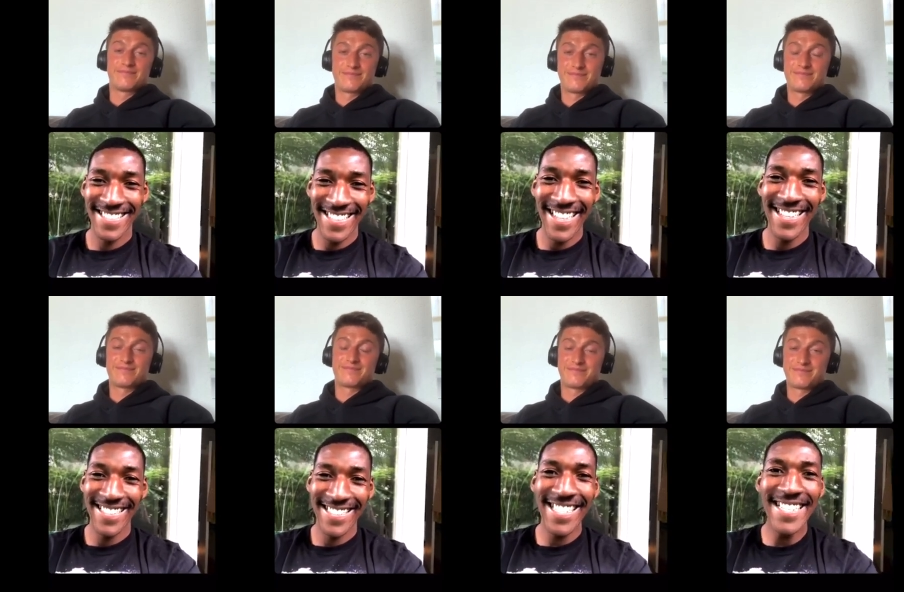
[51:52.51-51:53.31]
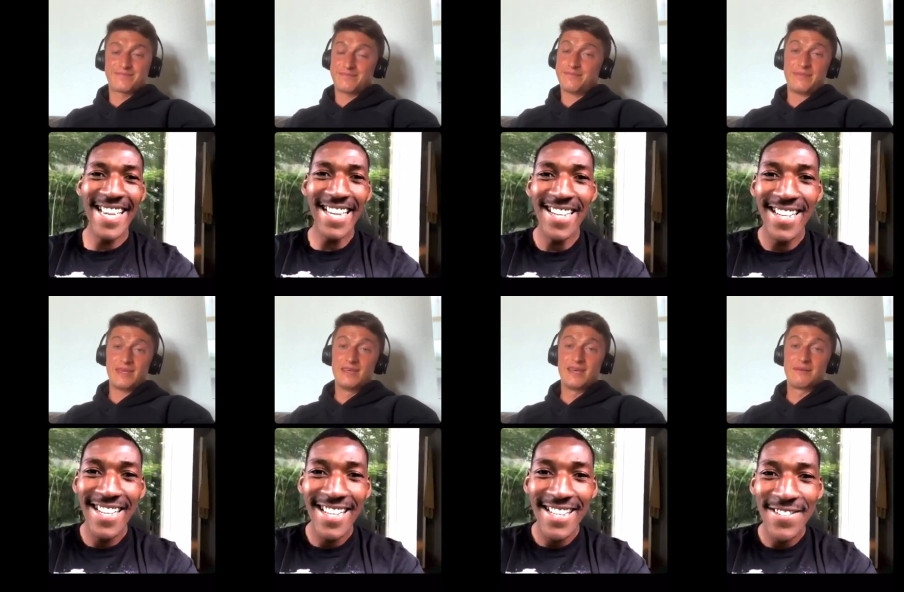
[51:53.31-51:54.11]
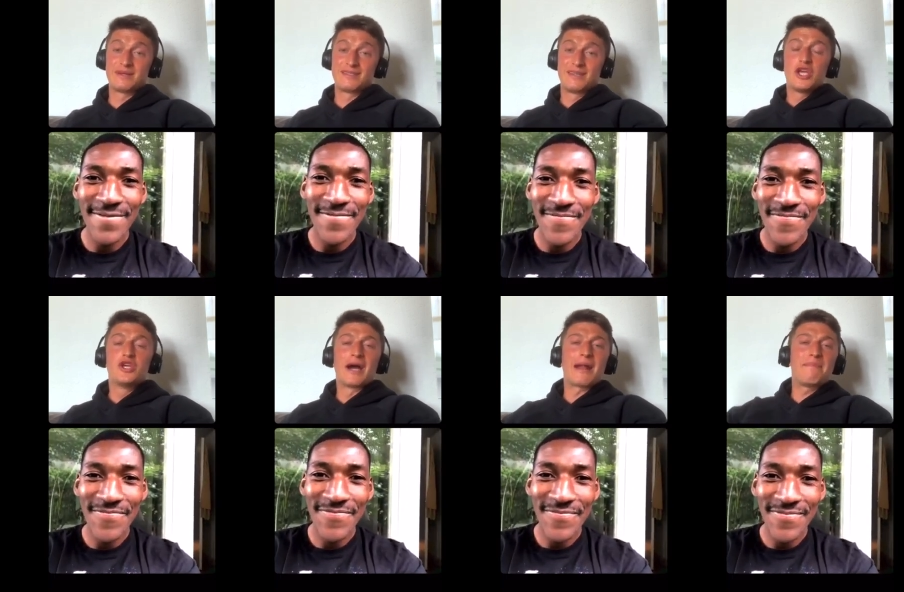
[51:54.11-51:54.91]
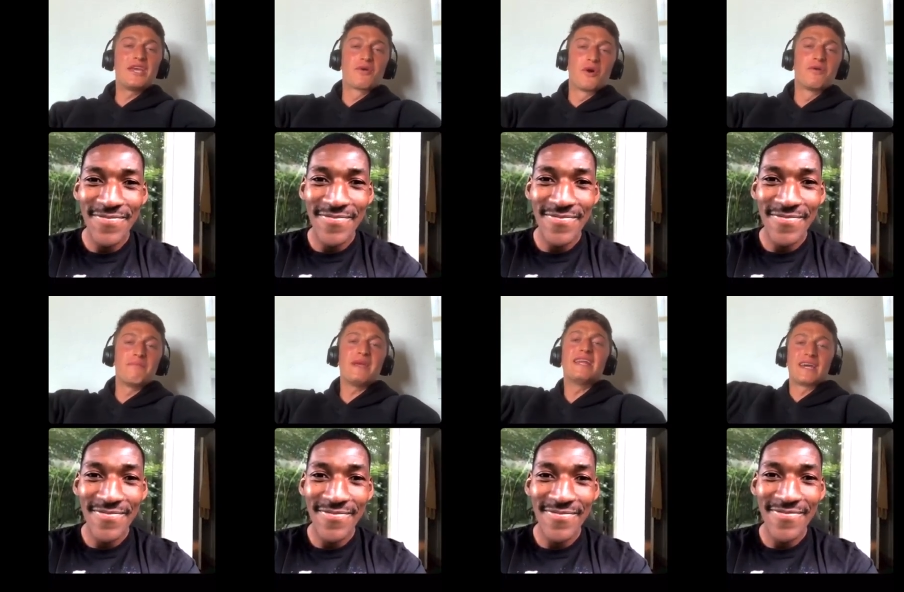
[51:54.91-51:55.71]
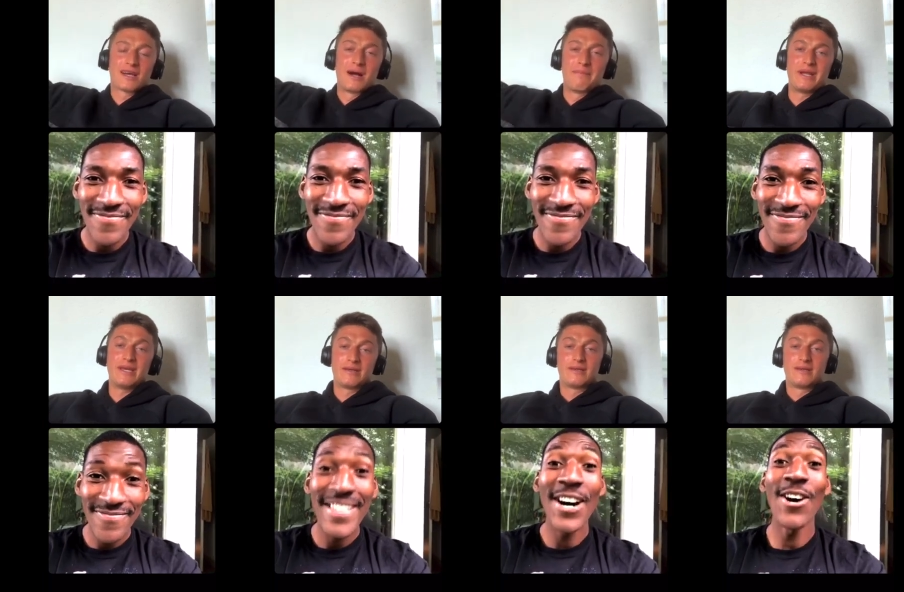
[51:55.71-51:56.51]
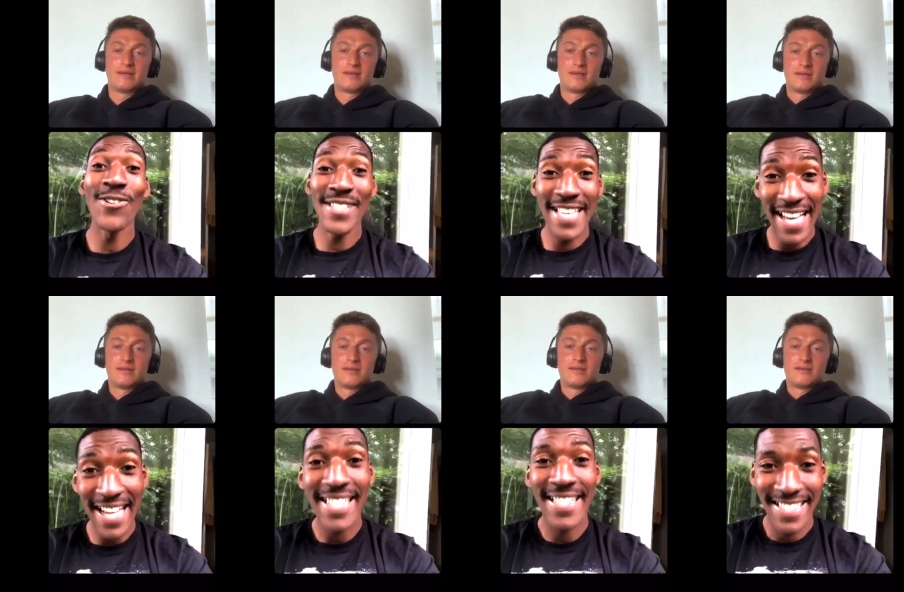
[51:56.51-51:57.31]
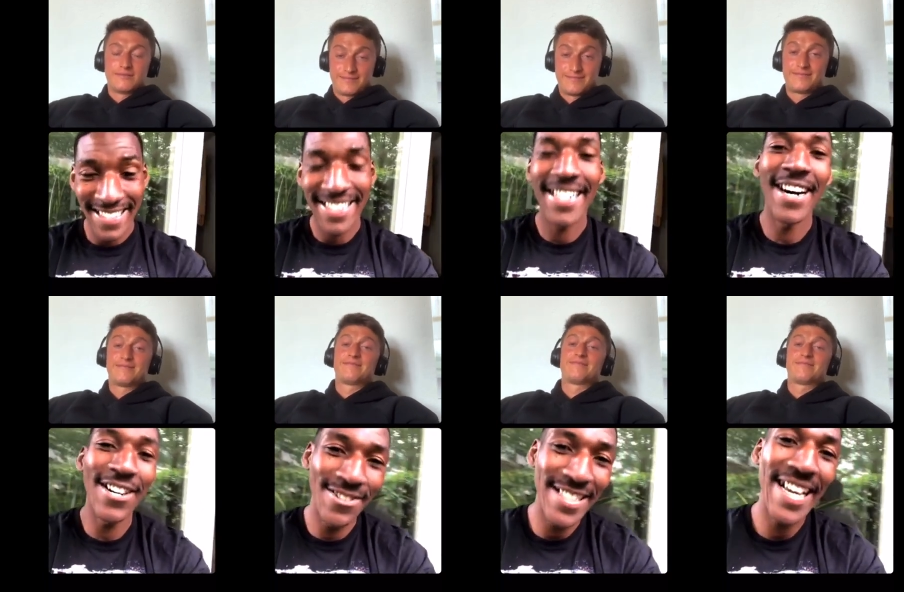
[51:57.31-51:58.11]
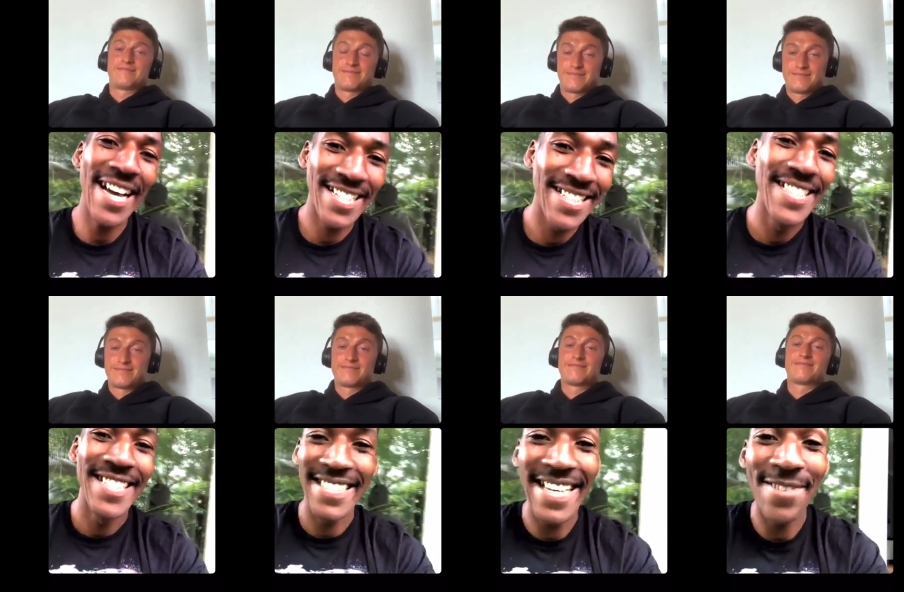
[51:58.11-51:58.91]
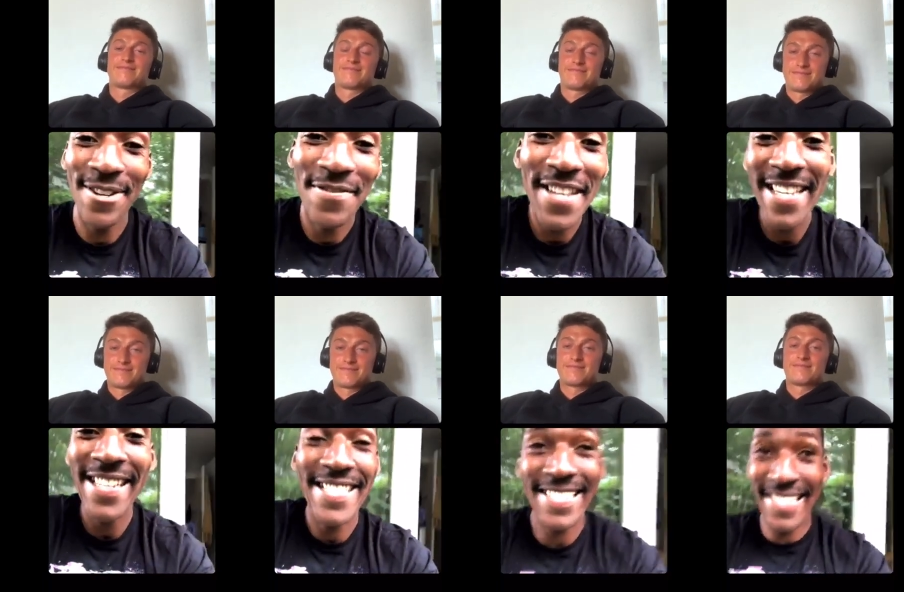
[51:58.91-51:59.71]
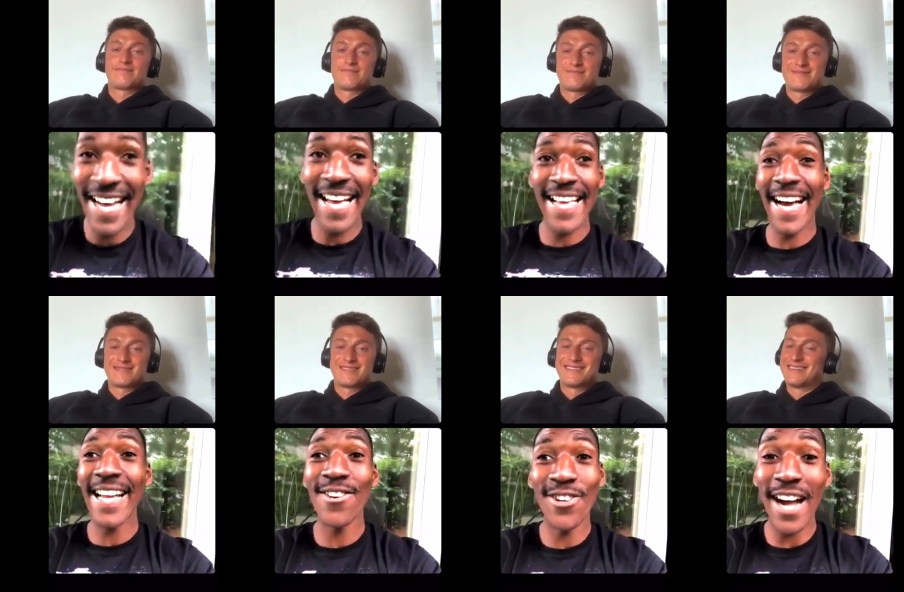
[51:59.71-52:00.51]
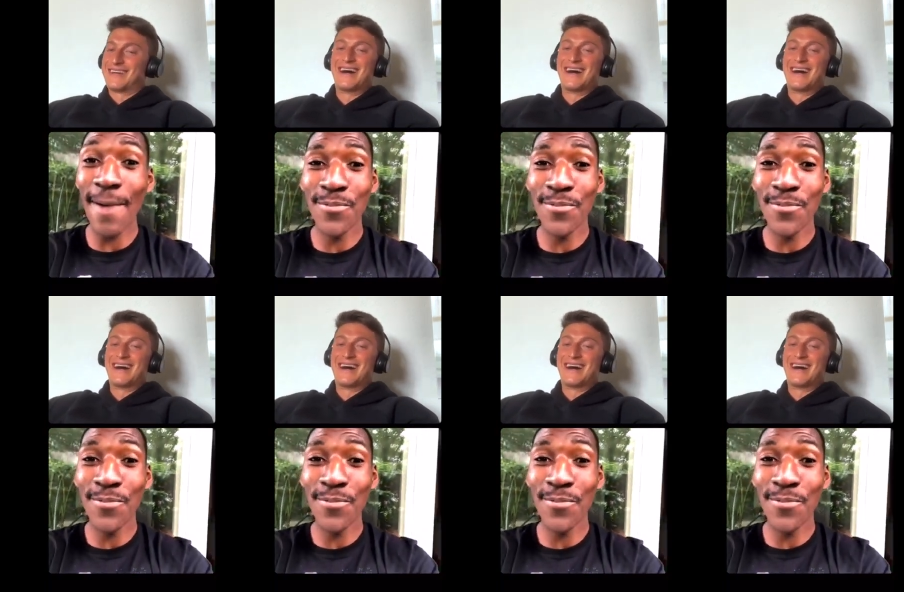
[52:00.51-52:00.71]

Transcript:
Speaker 1: Say again? Yeah, man. You got to be your own
Speaker 2: media company. Oh, yeah. Oh, yeah. Gary Vee is a guy I look up oh, to him.